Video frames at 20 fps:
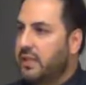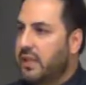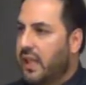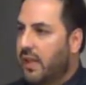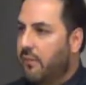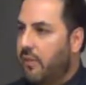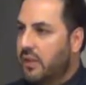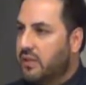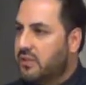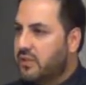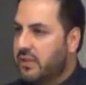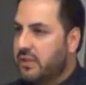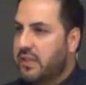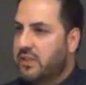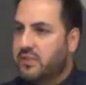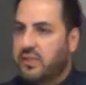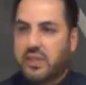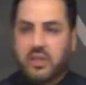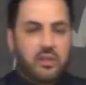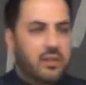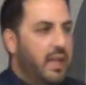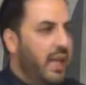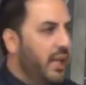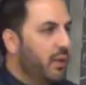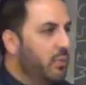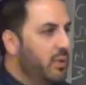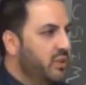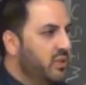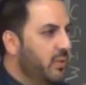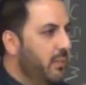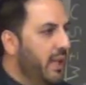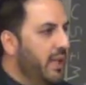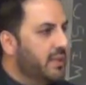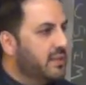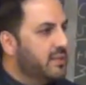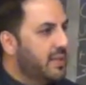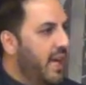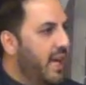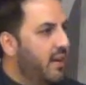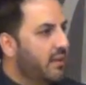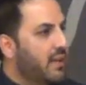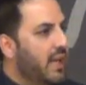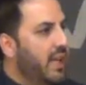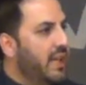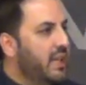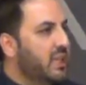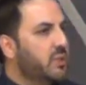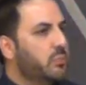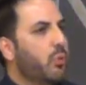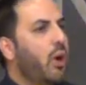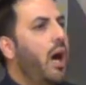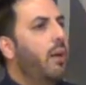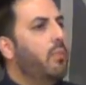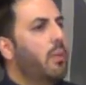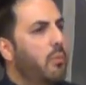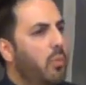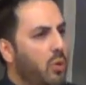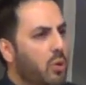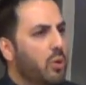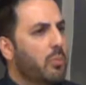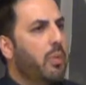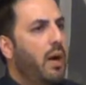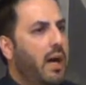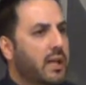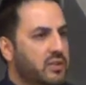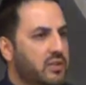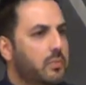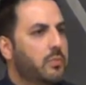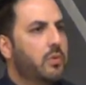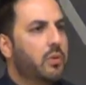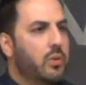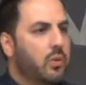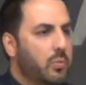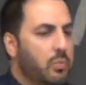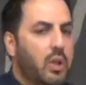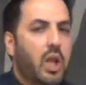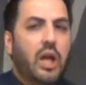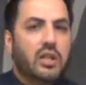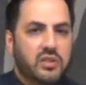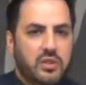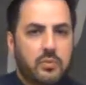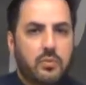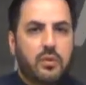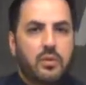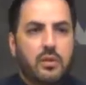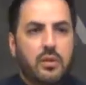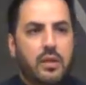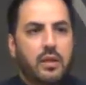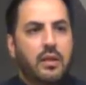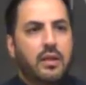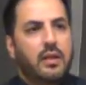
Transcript: and they have all statistical language to make it sound like it's probable or possible or plausible.